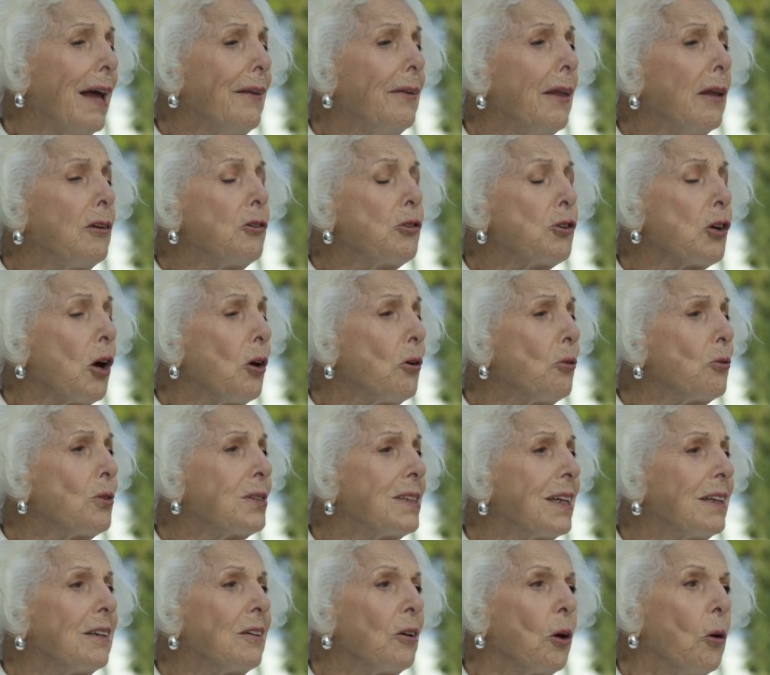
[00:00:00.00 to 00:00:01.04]
And the shows
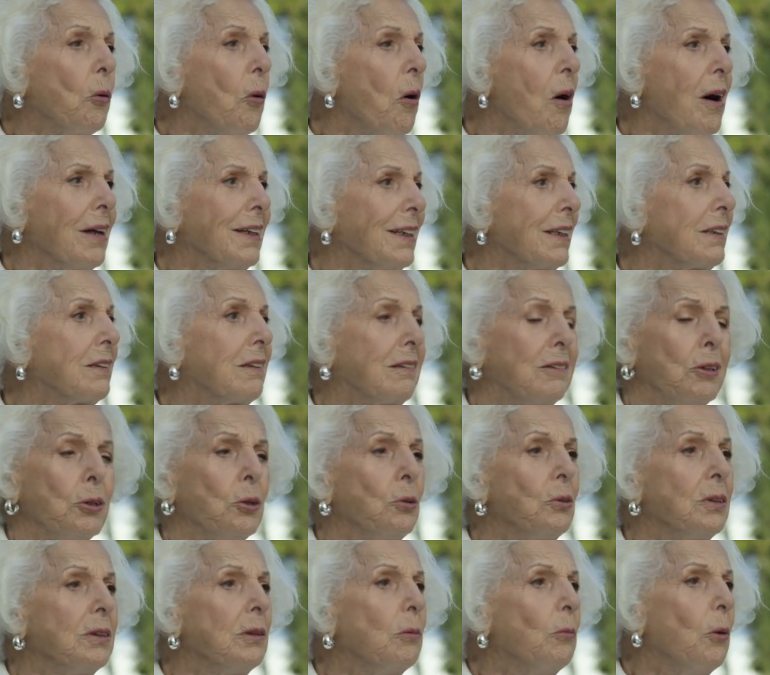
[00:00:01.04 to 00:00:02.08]
didn't go on at 2
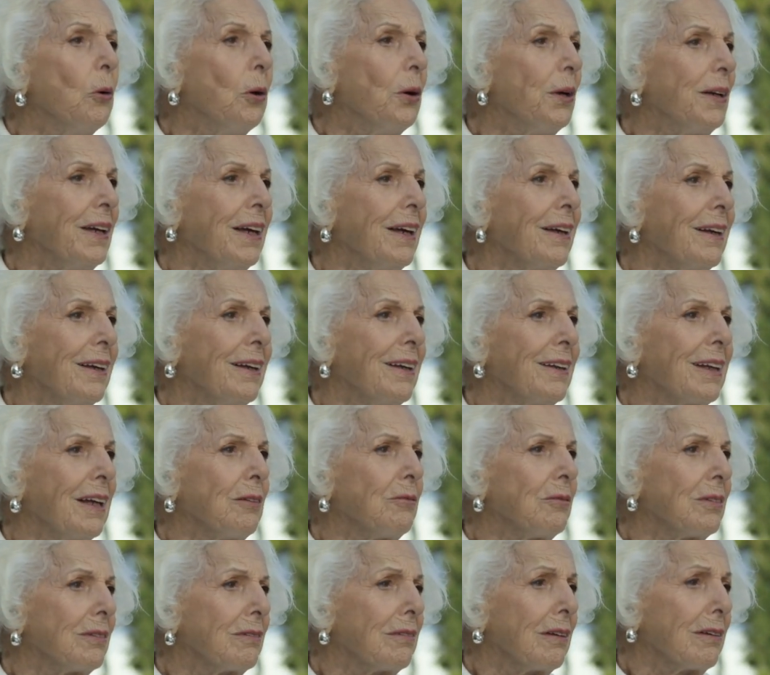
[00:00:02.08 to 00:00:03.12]
in the morning.
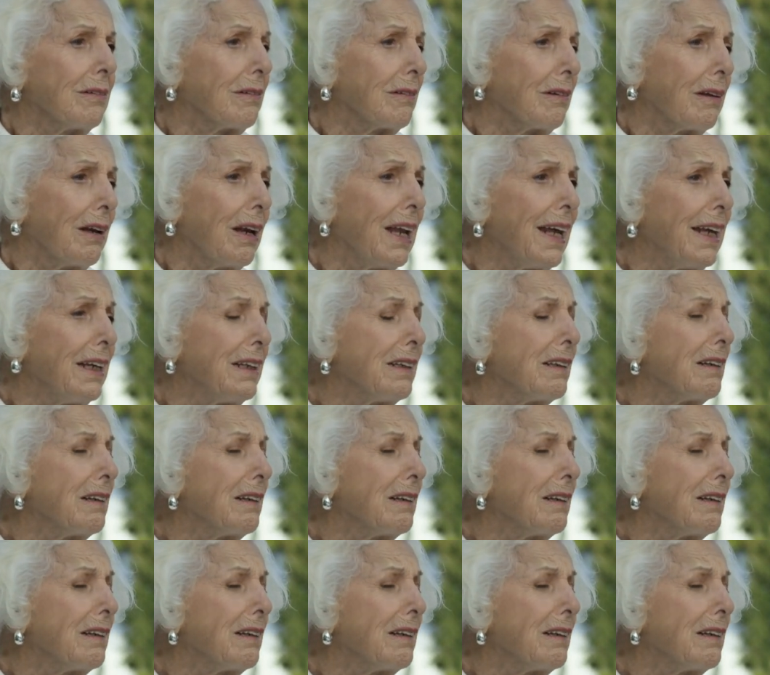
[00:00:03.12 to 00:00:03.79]
The